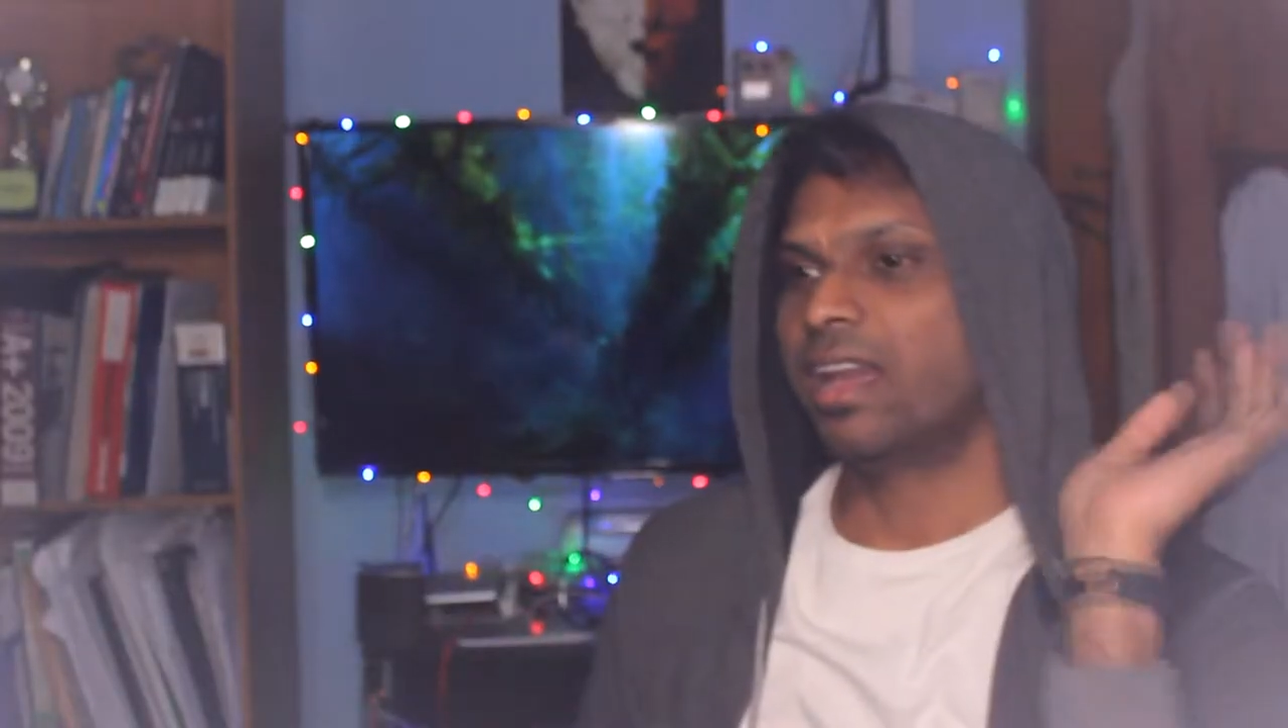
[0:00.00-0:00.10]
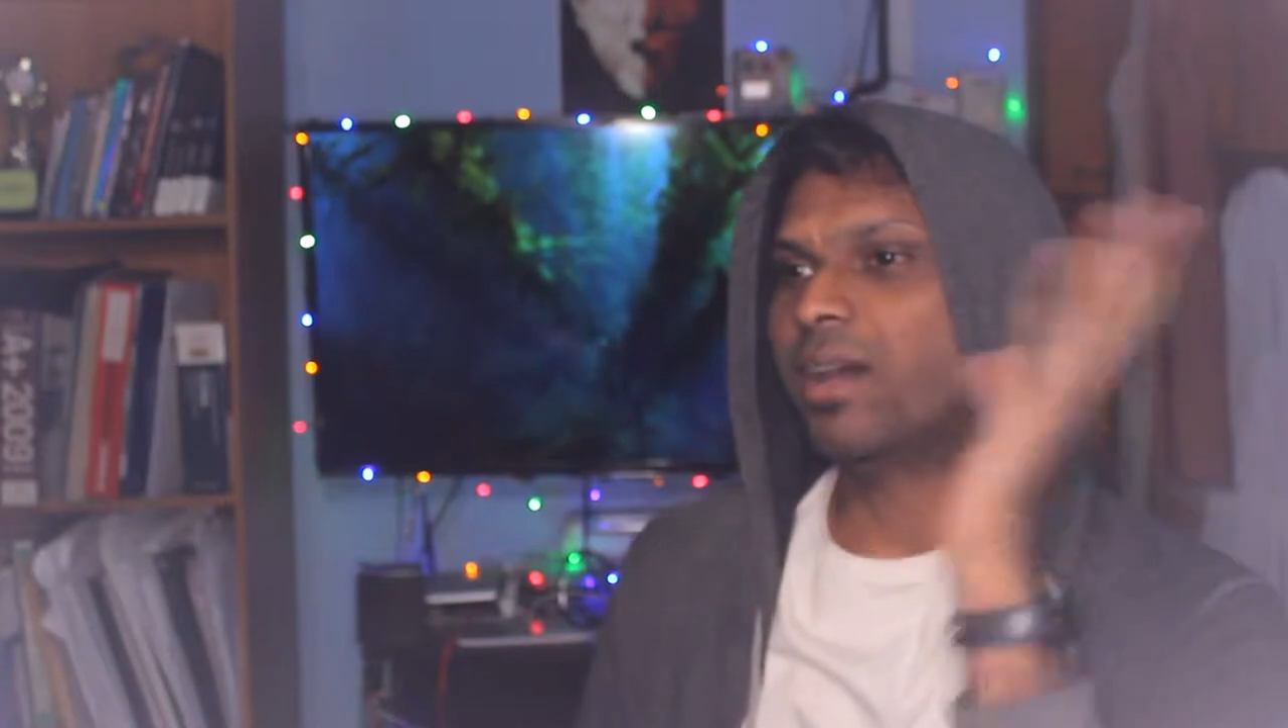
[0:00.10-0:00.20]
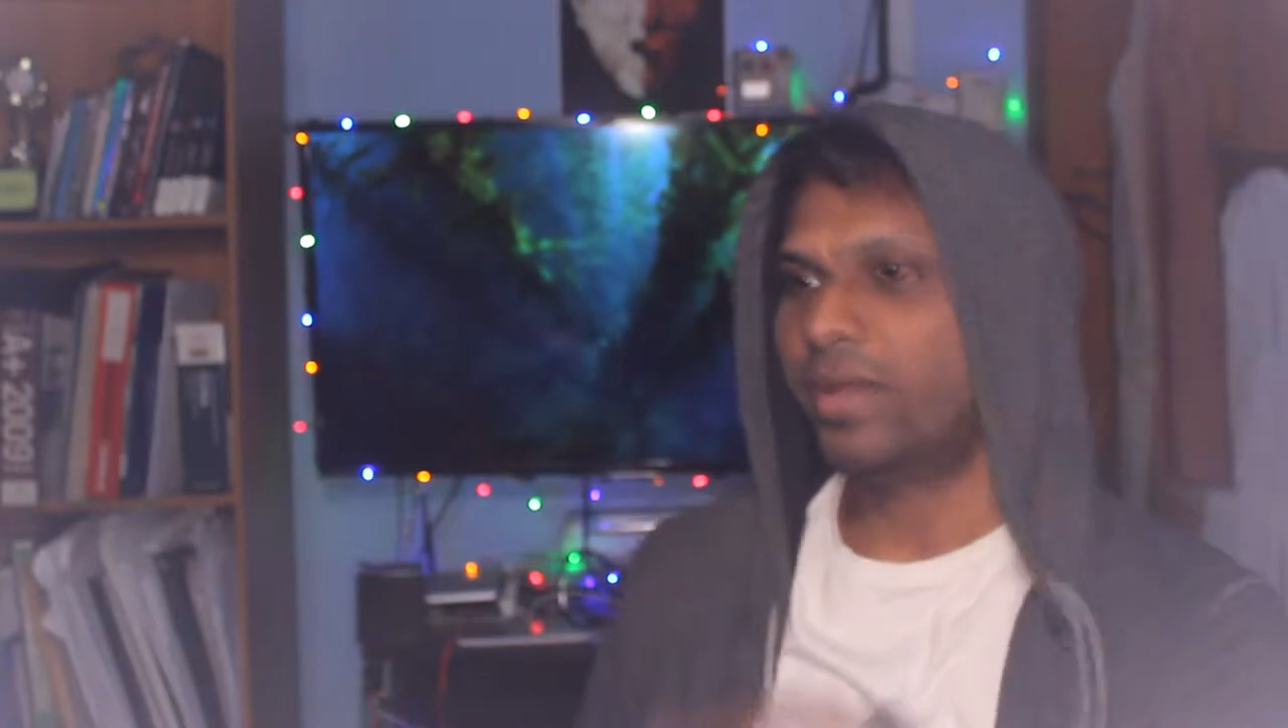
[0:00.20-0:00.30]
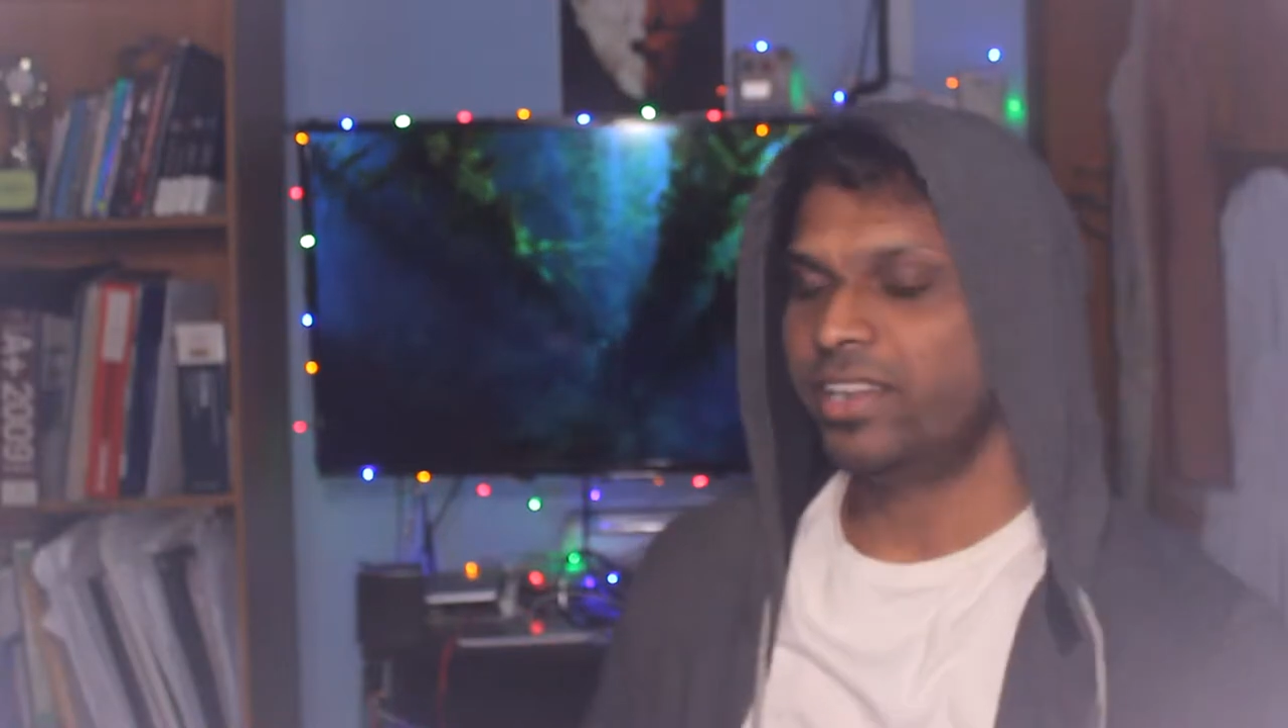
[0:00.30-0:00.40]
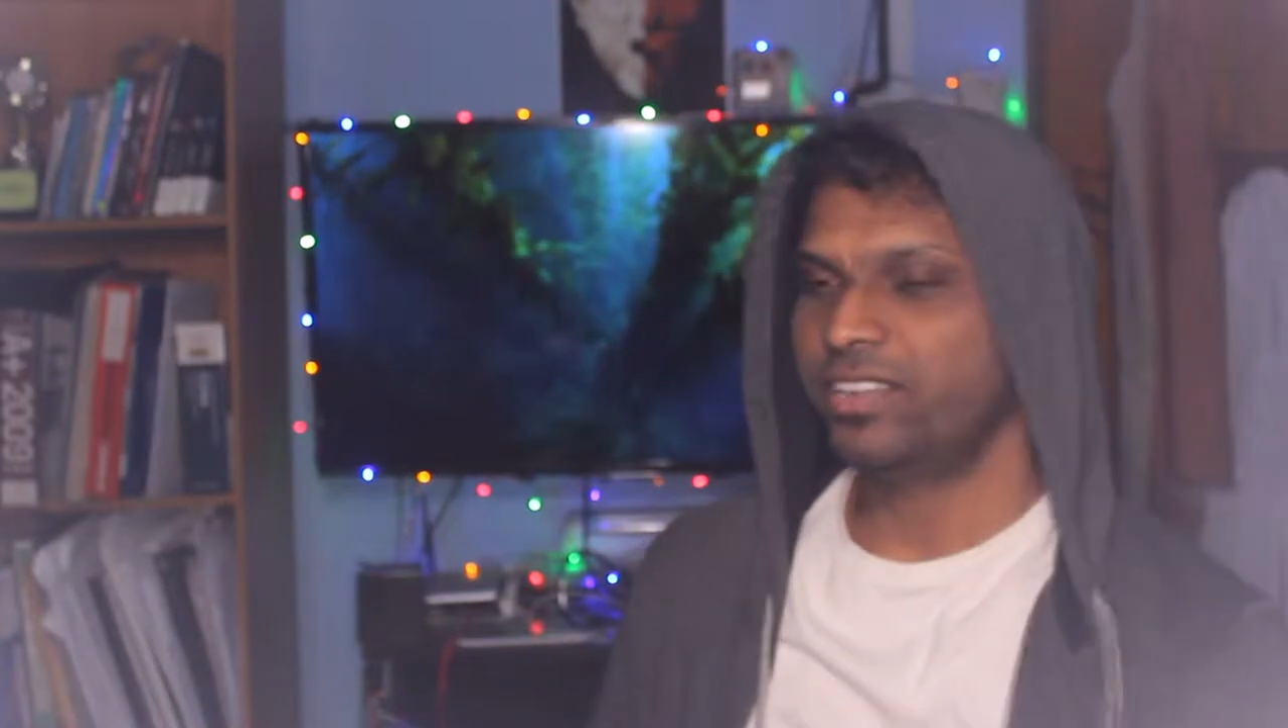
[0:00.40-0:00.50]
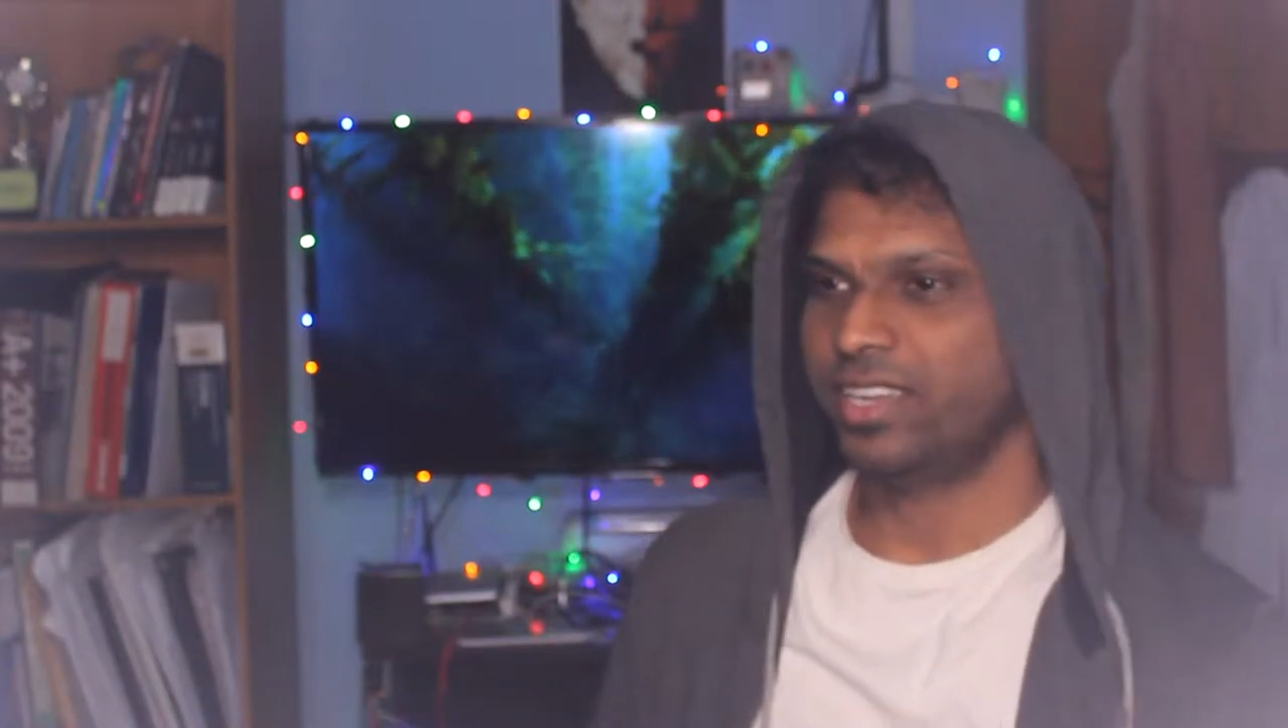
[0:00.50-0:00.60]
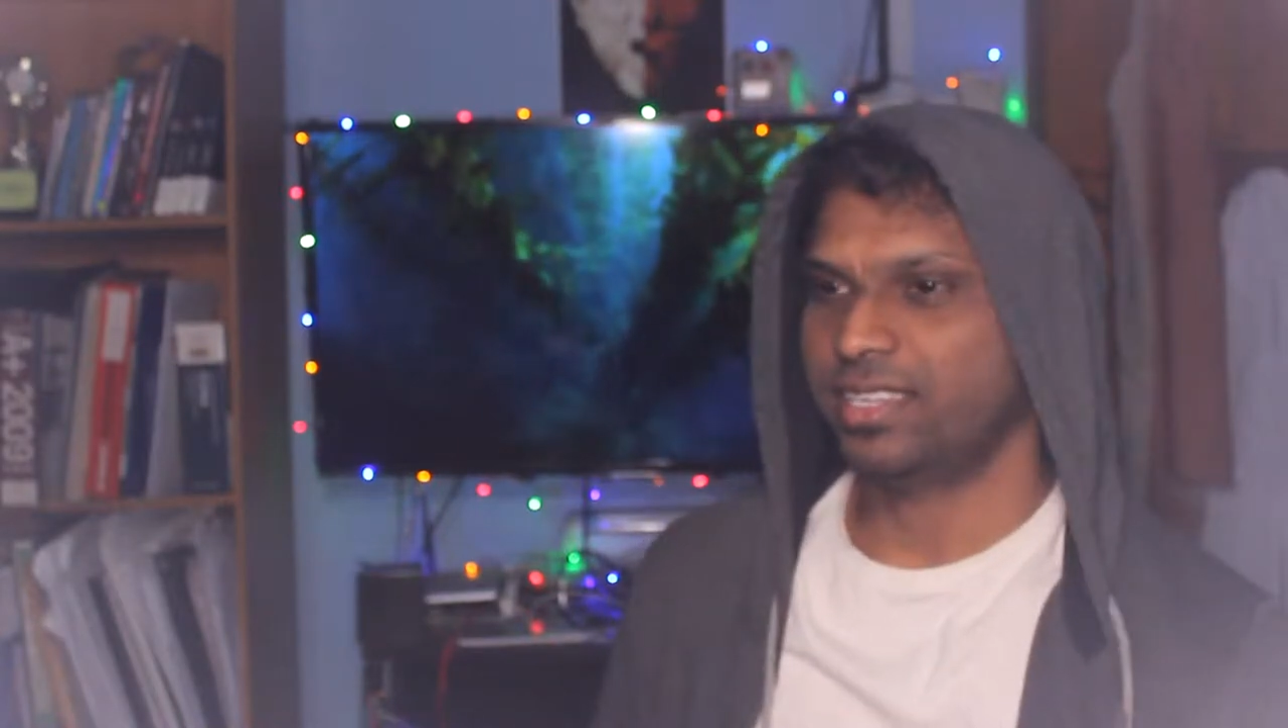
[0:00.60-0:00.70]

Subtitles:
I wanted to